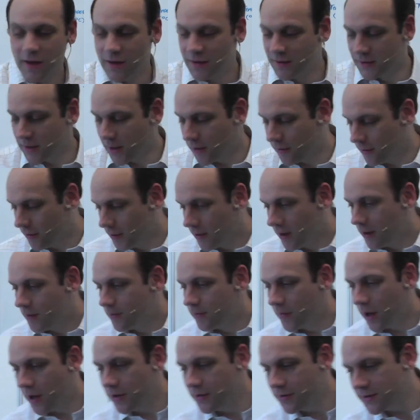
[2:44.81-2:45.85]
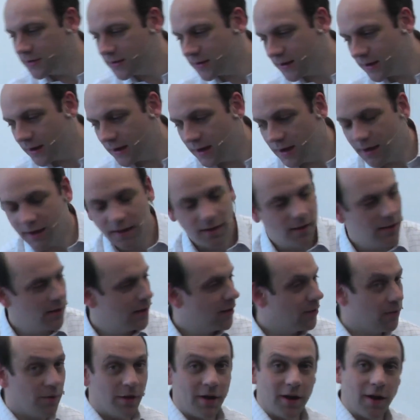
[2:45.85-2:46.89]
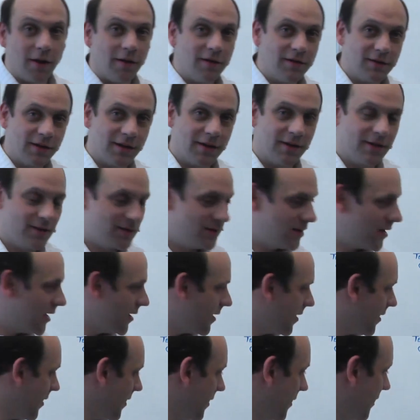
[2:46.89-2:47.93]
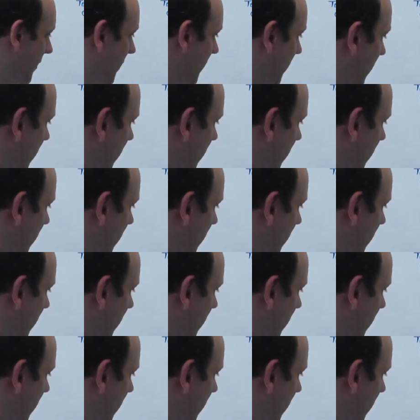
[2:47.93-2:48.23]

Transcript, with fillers: So mostly we're going to consider